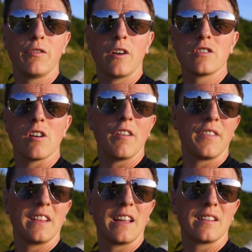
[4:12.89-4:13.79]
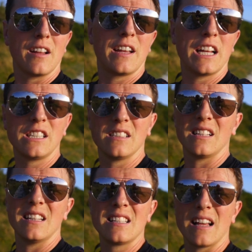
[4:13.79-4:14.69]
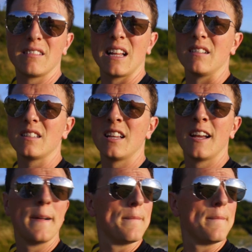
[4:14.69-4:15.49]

photographing these locations in the South Downs,